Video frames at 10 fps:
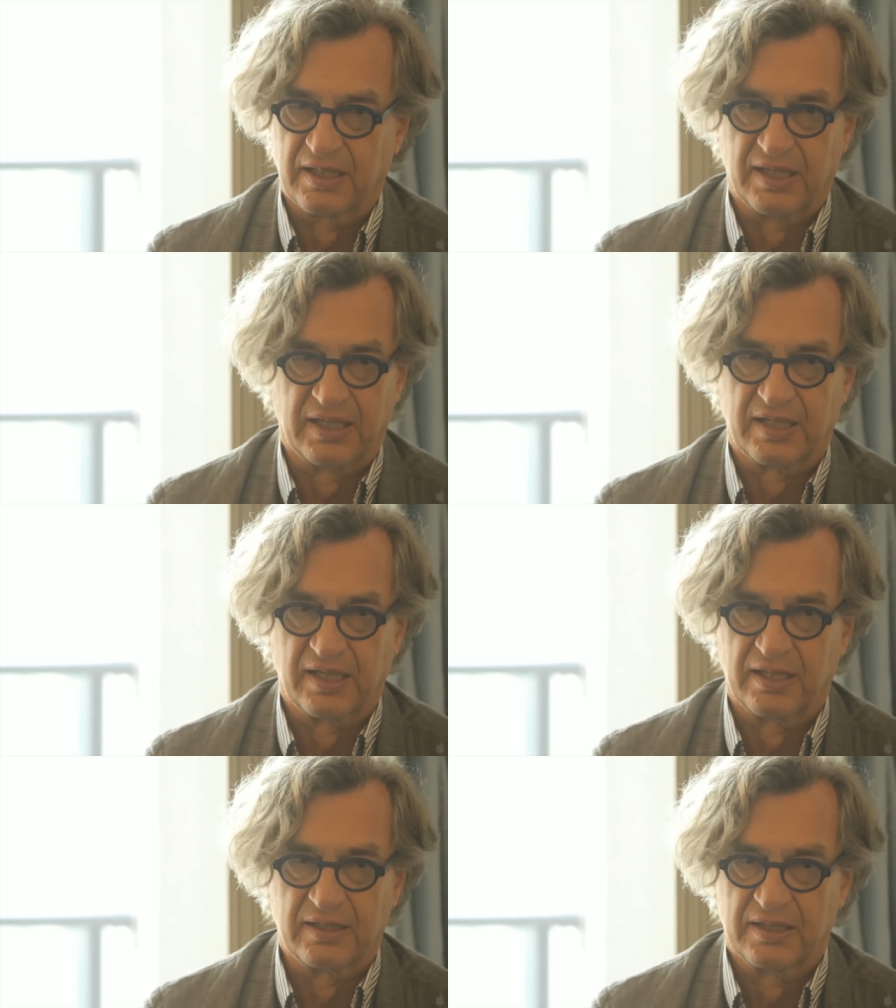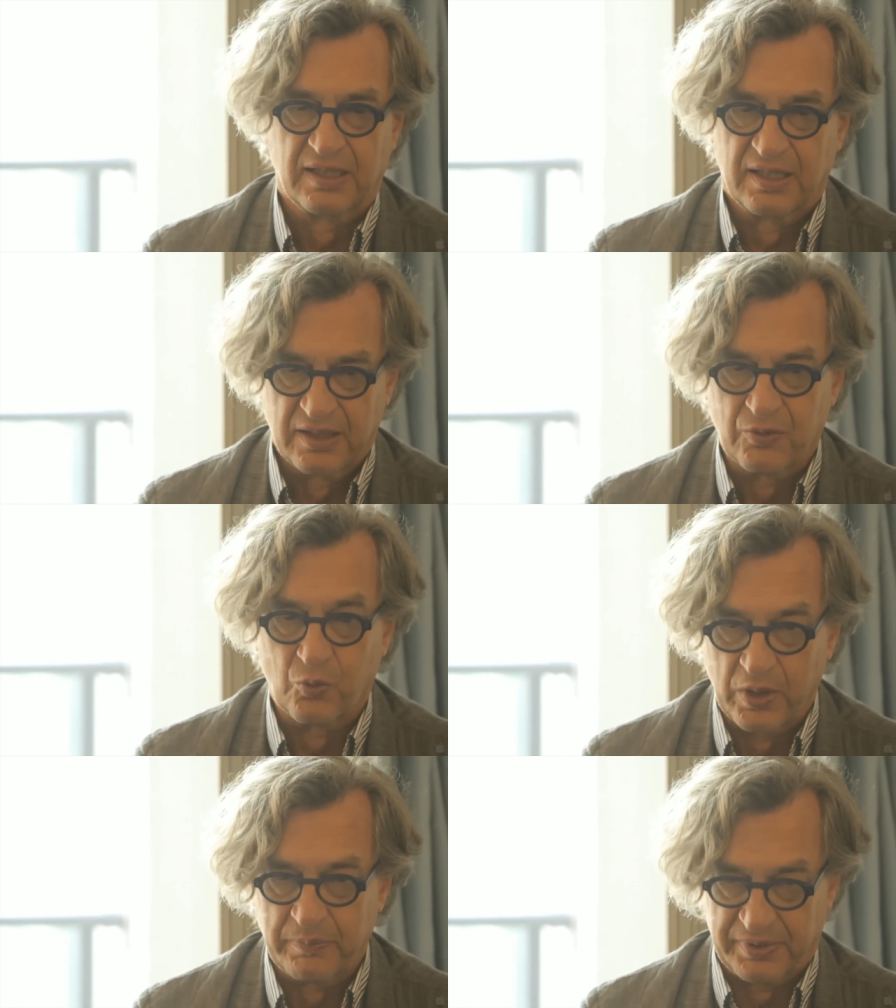and uh,
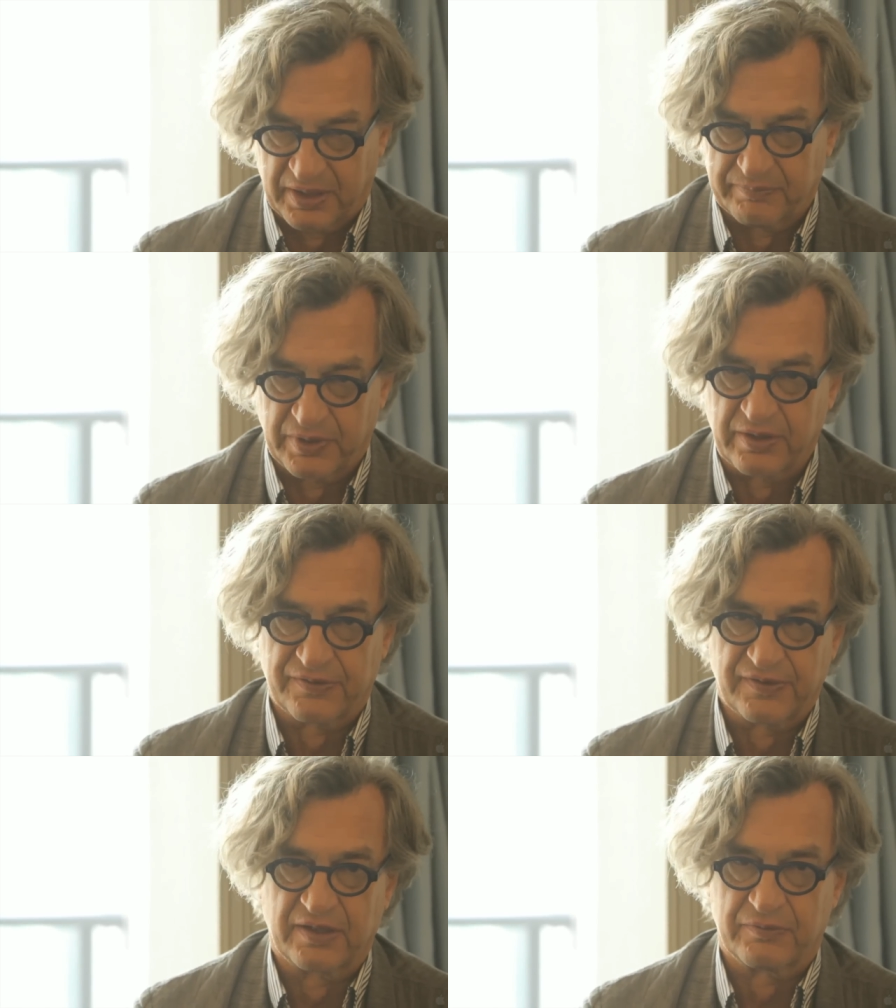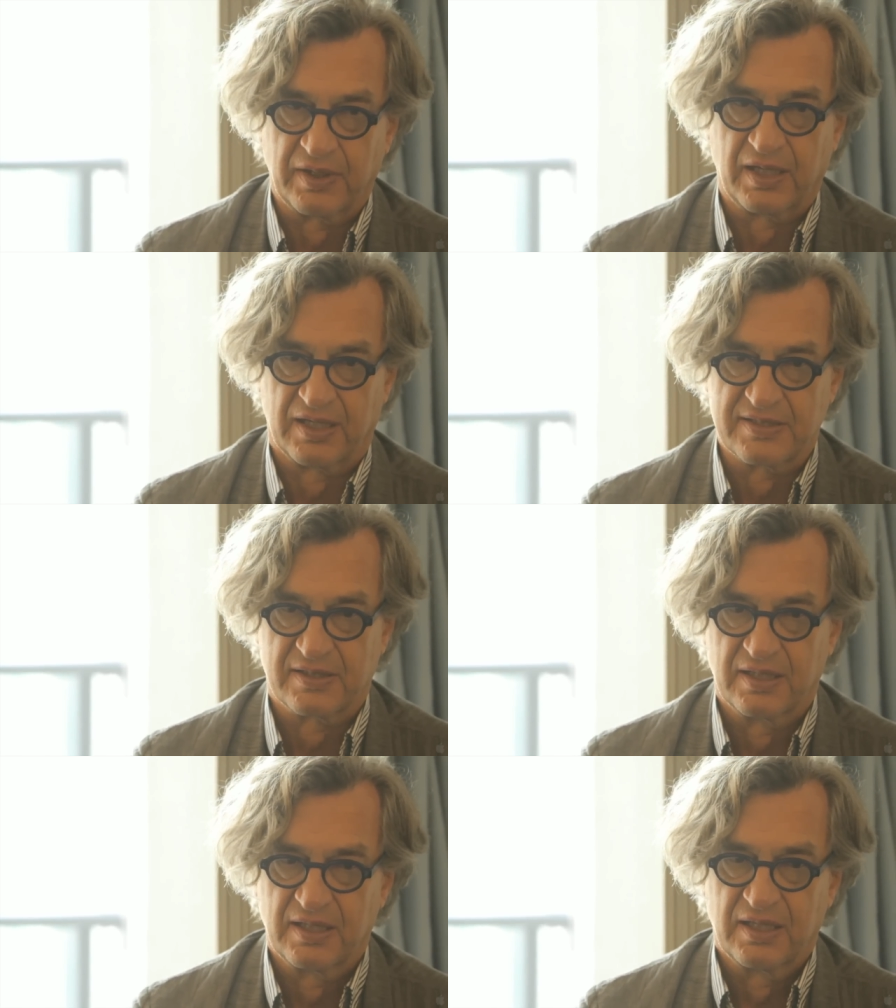weeping because I
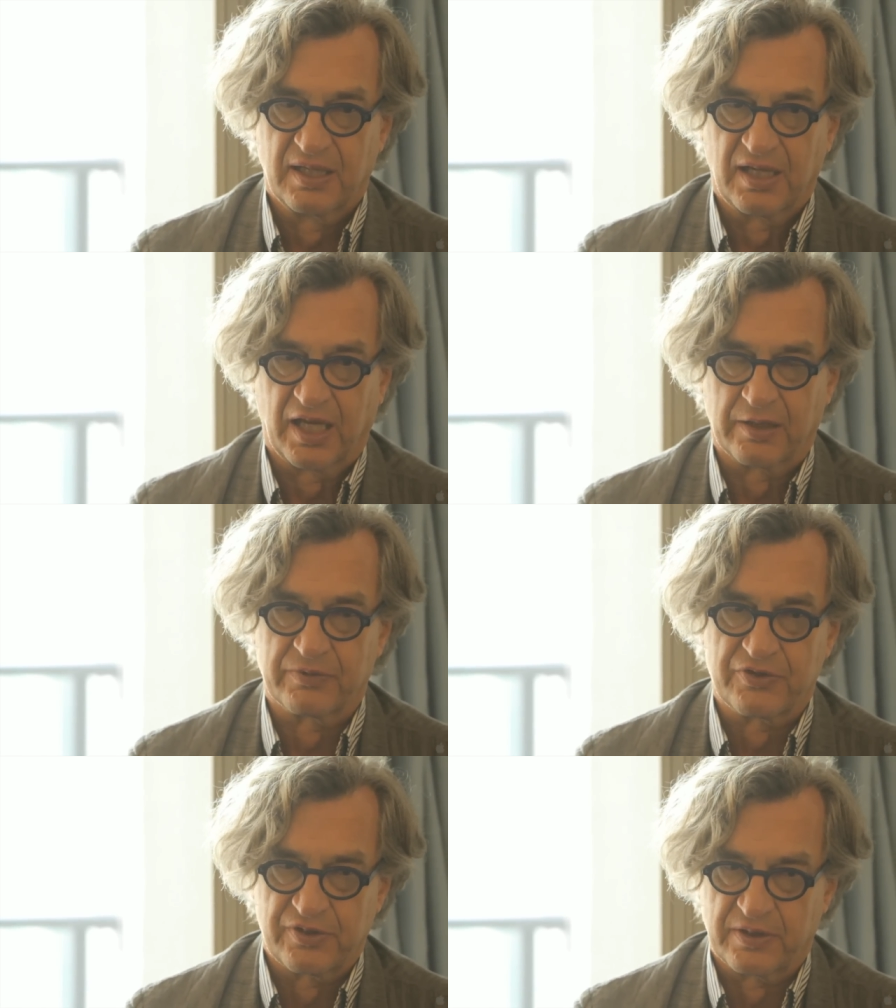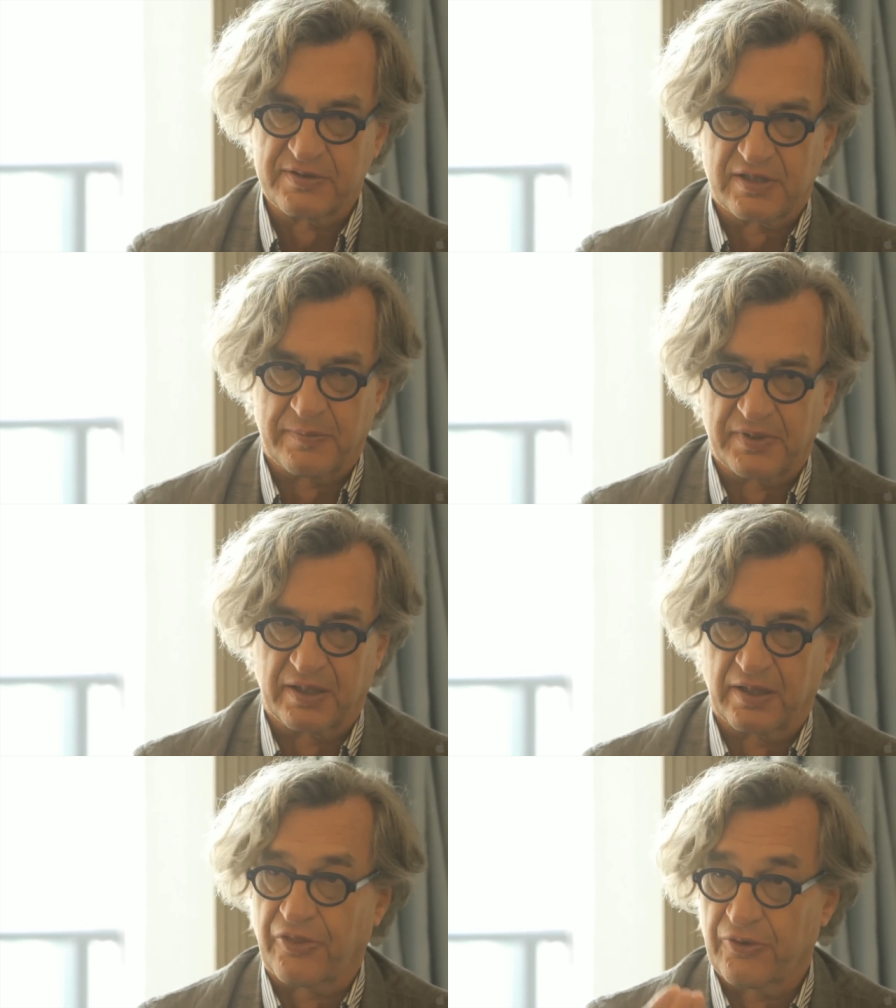realized I was shown
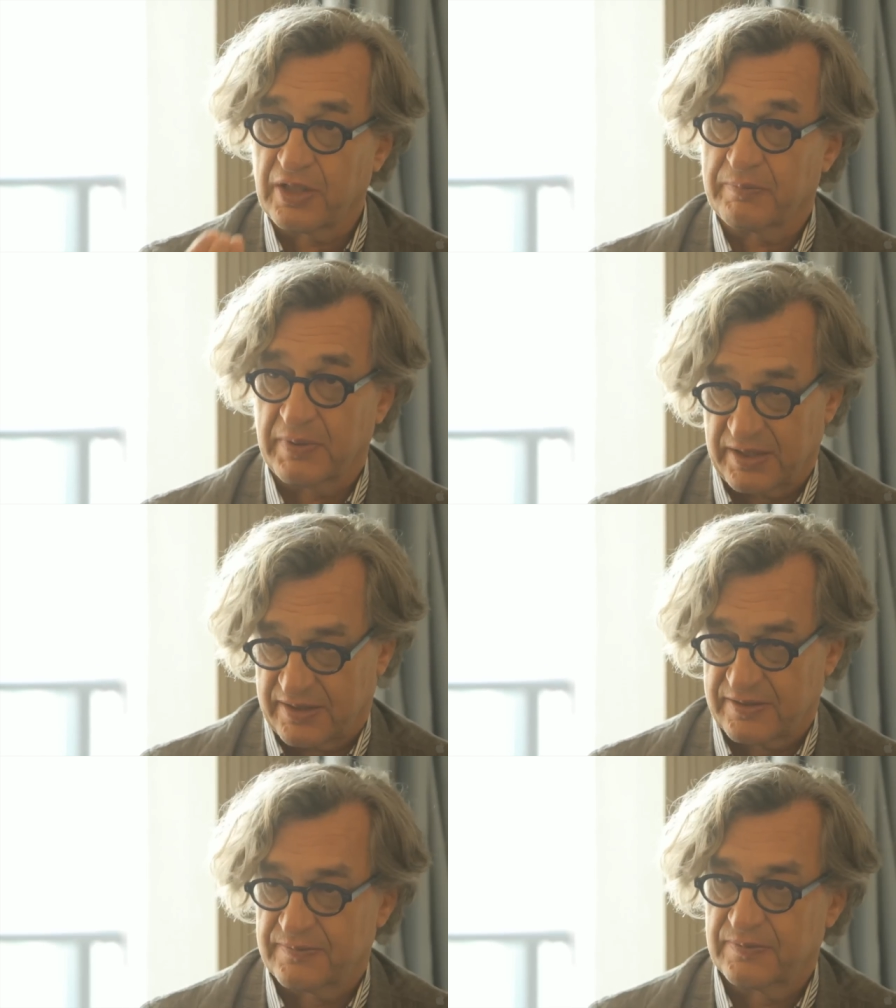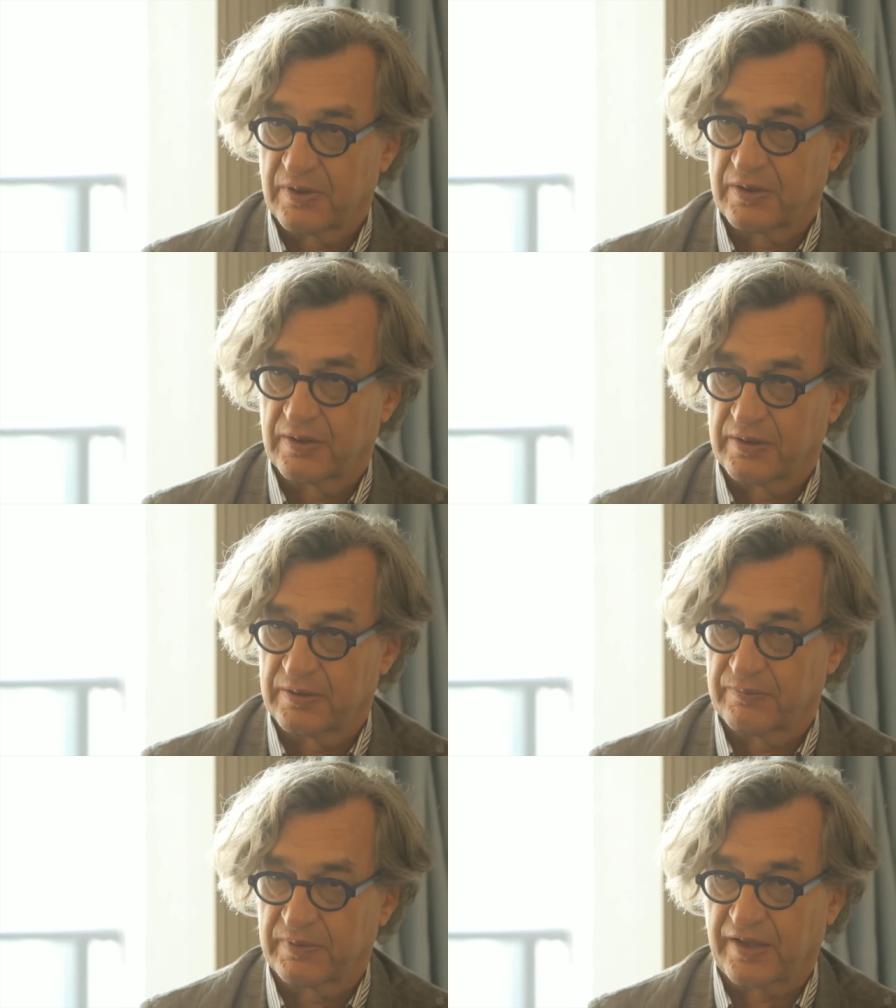something in 30 minutes.
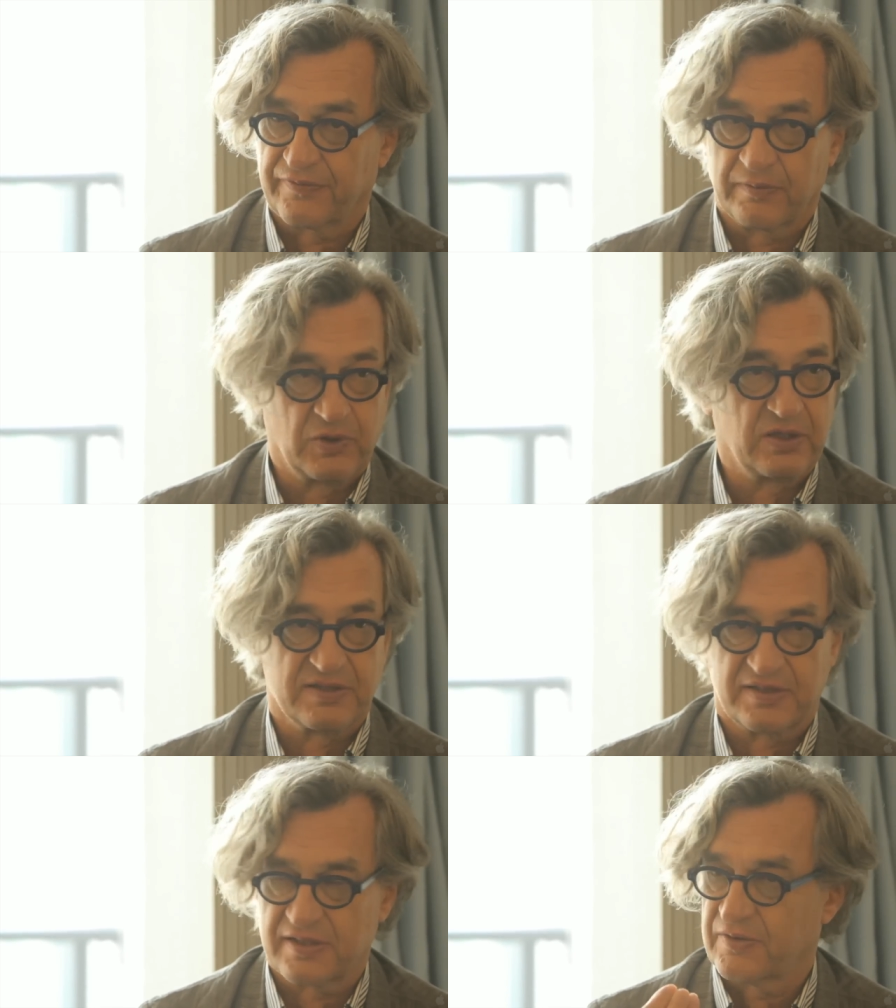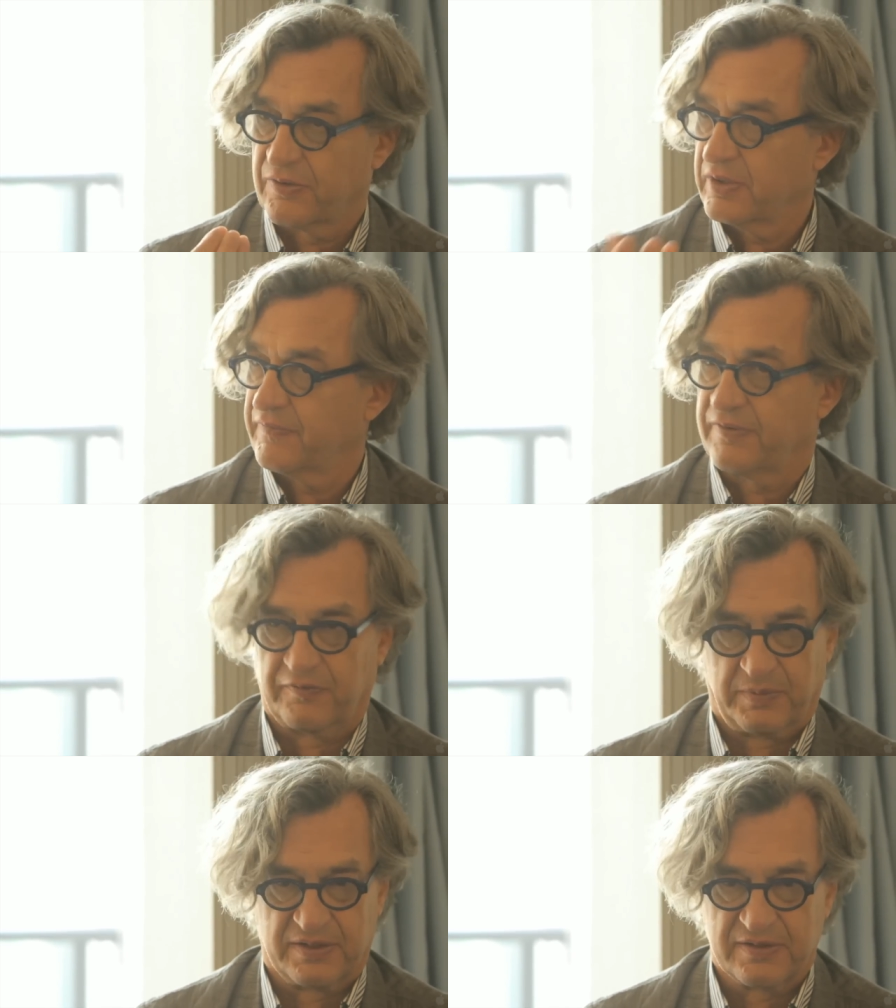Café Müller is just
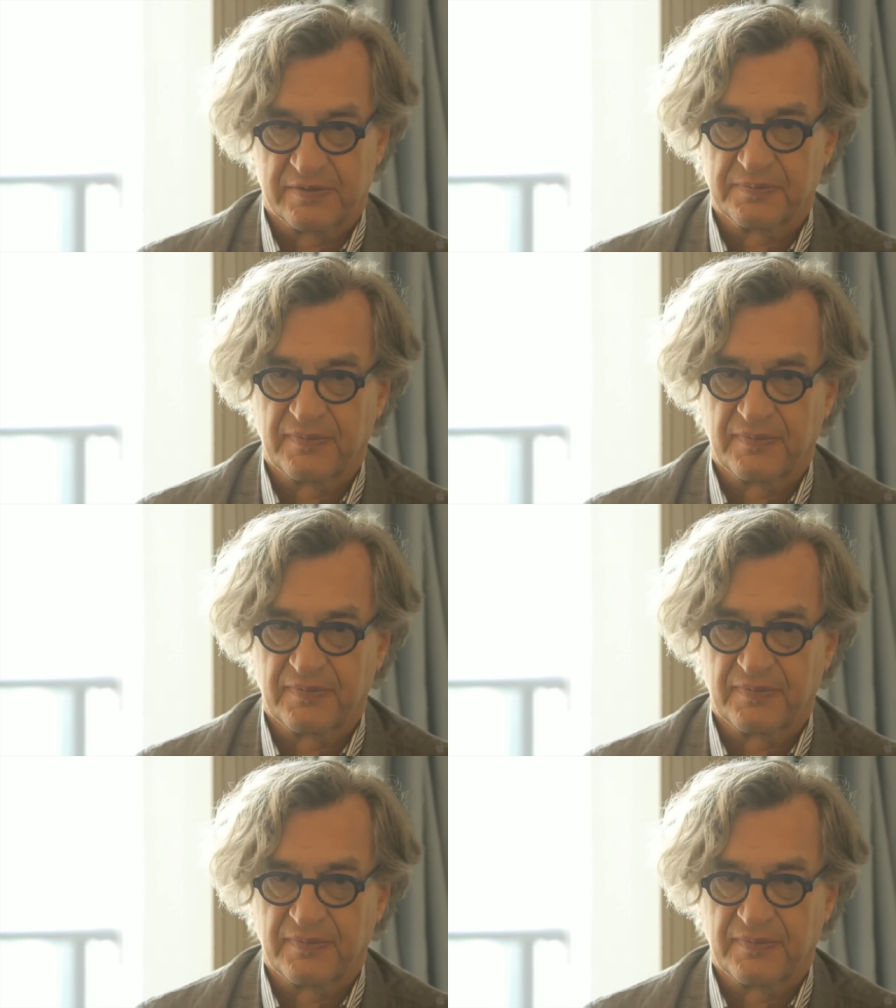35 minutes.